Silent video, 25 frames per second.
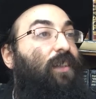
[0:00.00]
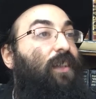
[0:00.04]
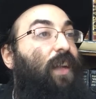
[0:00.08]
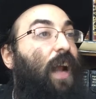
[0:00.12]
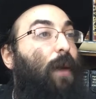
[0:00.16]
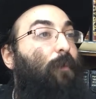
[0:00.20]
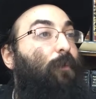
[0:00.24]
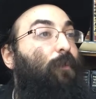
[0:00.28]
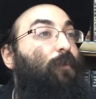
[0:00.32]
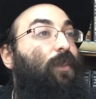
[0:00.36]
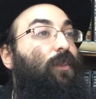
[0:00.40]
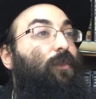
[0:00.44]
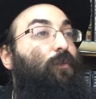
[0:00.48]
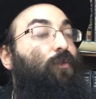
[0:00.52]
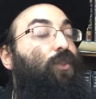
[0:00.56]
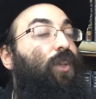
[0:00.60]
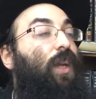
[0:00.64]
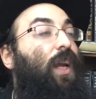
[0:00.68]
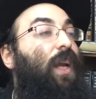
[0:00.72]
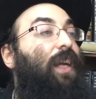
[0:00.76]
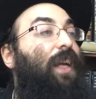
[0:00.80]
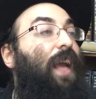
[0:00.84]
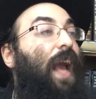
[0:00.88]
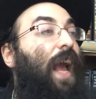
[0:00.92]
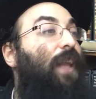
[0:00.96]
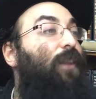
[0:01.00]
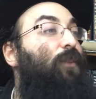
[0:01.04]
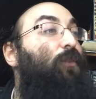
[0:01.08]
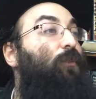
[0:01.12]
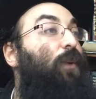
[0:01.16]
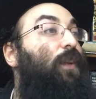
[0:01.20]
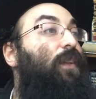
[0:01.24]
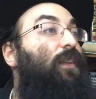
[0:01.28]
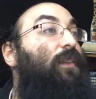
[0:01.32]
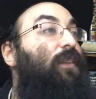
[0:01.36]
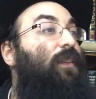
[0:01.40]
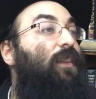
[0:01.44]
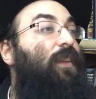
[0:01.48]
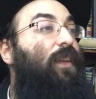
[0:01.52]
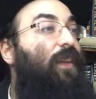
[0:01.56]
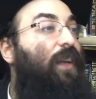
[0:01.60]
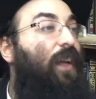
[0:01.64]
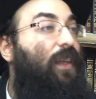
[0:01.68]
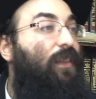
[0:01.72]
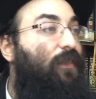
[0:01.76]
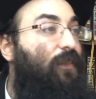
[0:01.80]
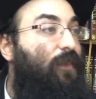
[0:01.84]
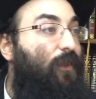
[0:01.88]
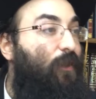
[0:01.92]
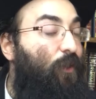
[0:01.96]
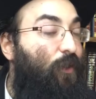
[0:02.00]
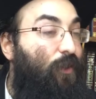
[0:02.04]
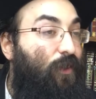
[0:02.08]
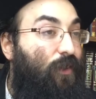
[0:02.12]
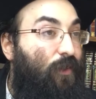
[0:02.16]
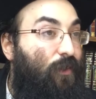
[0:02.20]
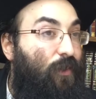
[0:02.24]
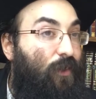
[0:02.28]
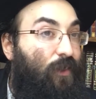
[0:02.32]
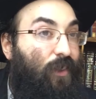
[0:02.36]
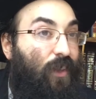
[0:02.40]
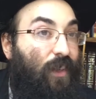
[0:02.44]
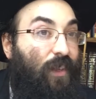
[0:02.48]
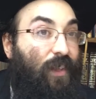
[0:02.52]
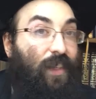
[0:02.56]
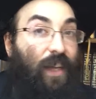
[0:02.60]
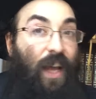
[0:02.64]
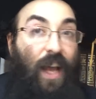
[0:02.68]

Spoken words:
the Rambam says, Moshiach can't do anything against the laws of the Torah.